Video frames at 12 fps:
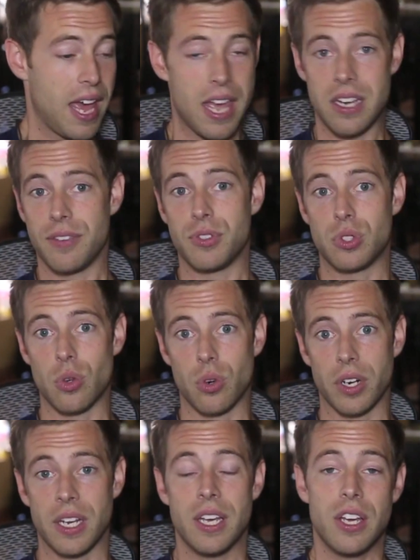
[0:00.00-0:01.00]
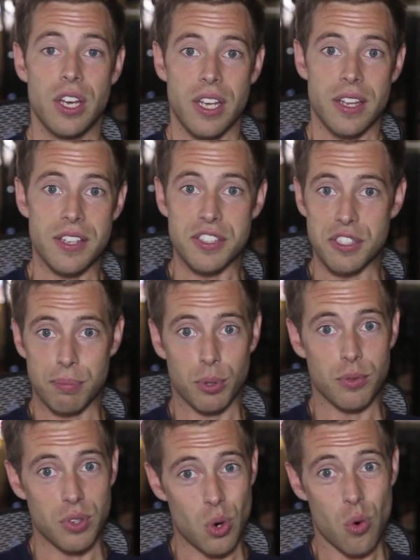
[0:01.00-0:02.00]
End of story. This is
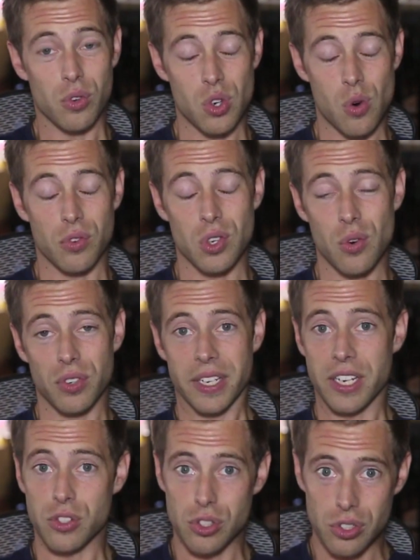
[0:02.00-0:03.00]
proven over and over and over again.